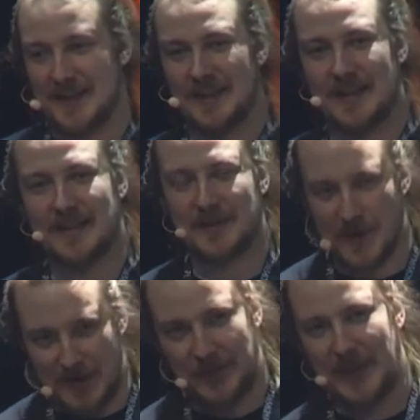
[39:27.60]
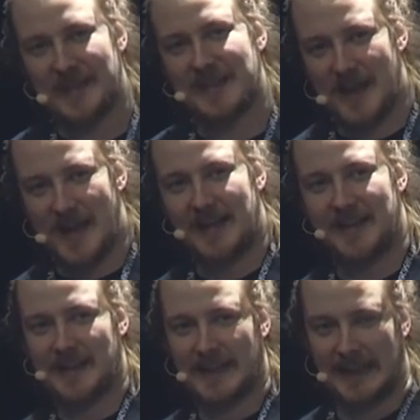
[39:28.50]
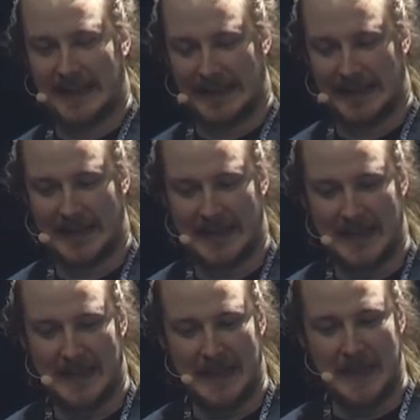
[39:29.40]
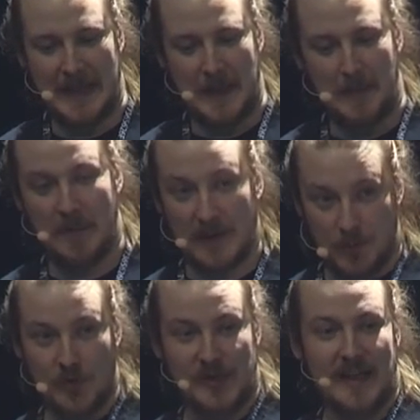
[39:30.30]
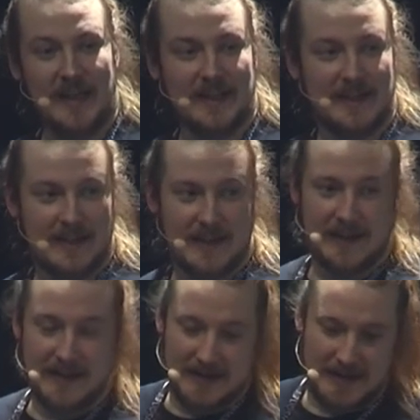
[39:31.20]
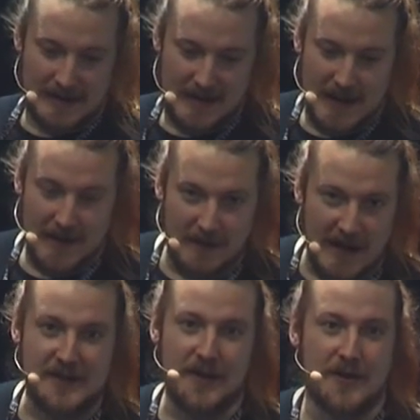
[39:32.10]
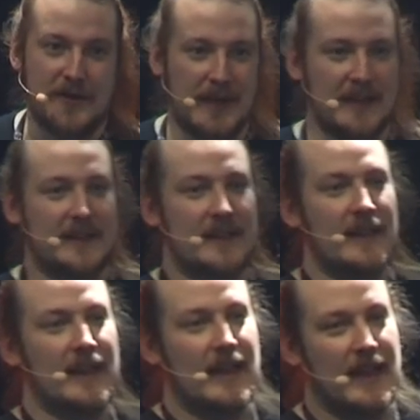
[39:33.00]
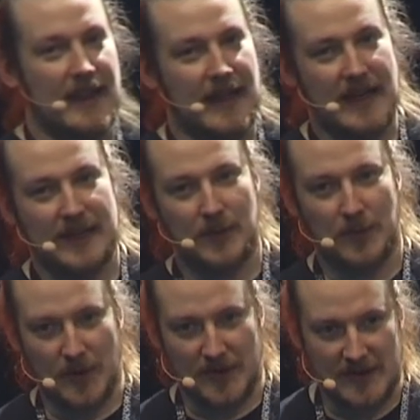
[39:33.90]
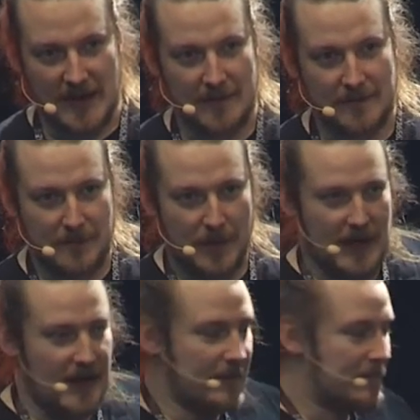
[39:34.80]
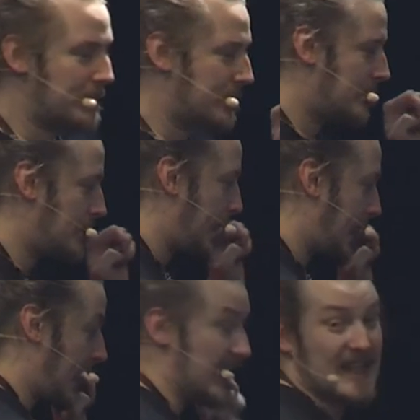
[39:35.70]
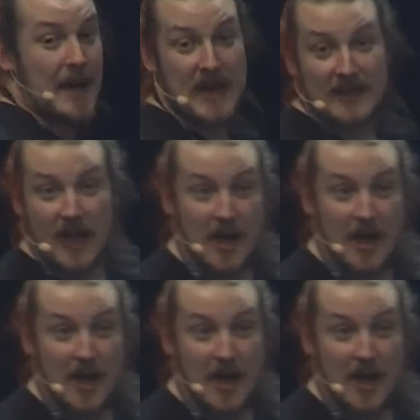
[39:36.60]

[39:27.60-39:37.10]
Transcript: certificate signed by the Busan, valid certificate that was signed for github.com.